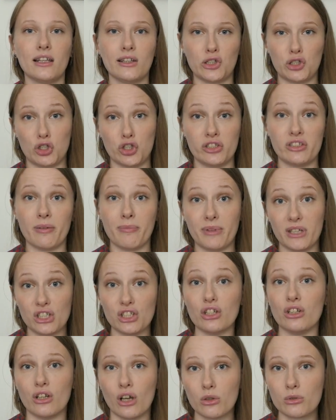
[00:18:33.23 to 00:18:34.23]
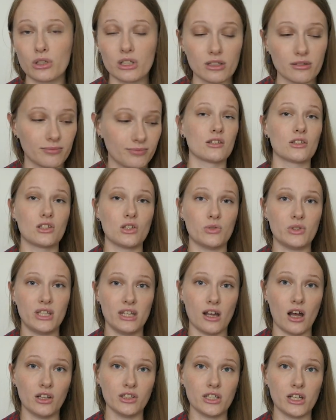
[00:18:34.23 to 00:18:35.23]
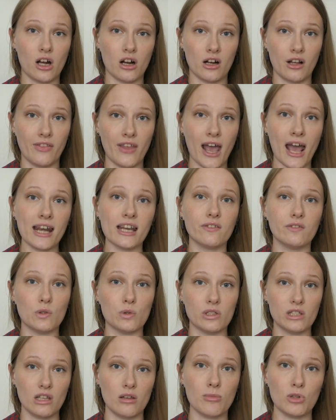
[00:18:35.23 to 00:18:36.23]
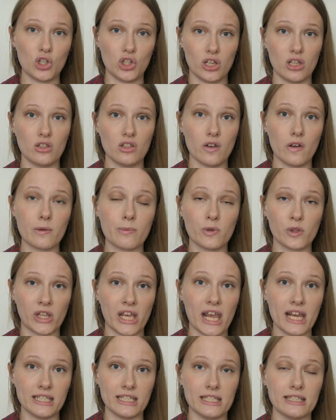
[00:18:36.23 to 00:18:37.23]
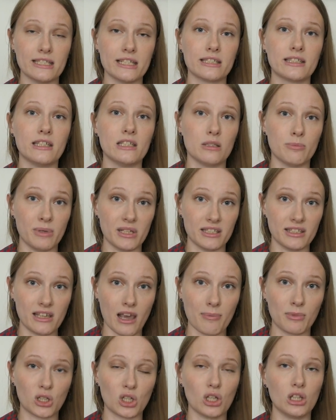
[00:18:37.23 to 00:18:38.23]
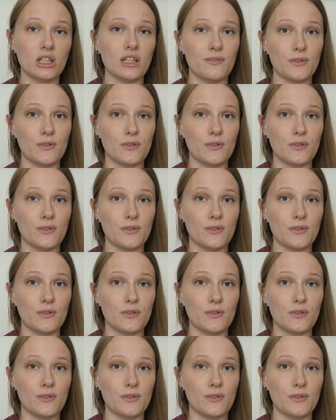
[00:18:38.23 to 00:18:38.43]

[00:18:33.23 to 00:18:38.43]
It's just something to note. So TLDR on that, if you see machine sewing for the 1860s, be skeptical.